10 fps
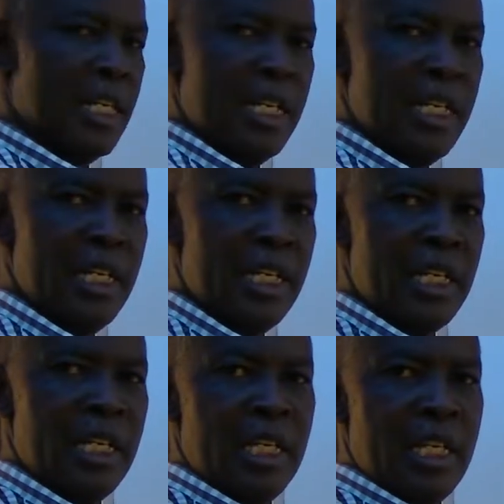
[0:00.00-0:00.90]
D.
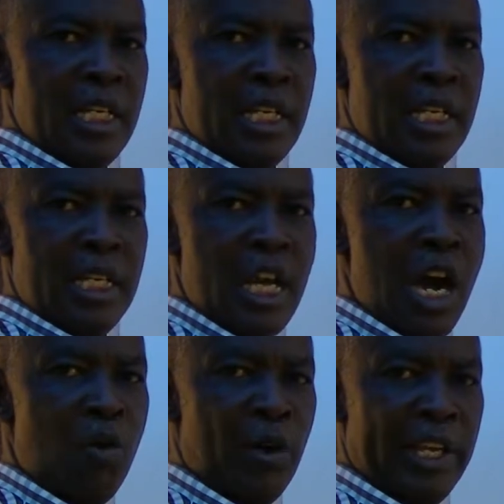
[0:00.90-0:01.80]

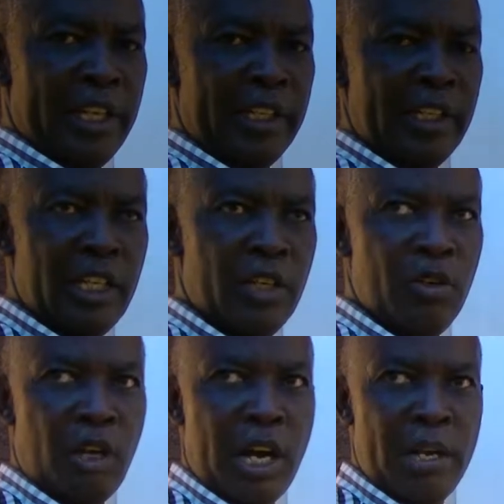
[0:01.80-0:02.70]
Yawing.
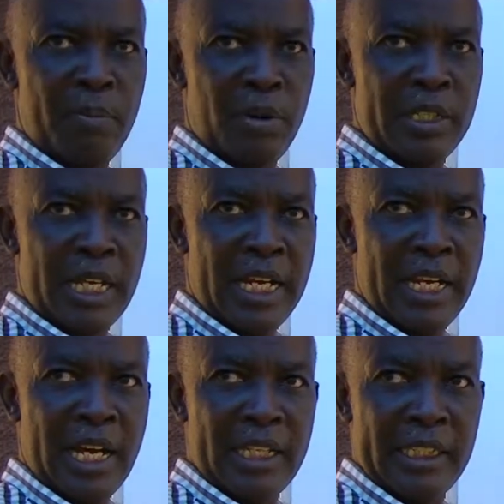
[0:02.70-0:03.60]
You can pause and
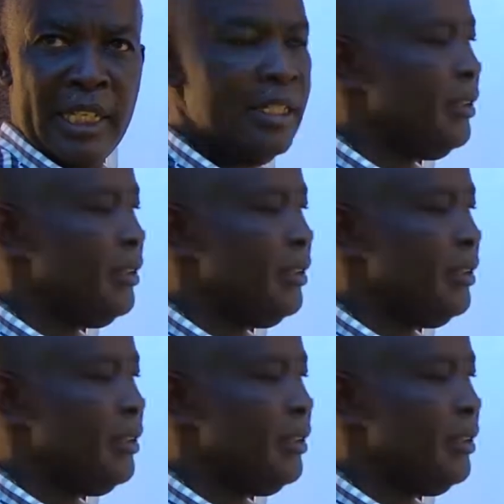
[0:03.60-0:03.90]
answer.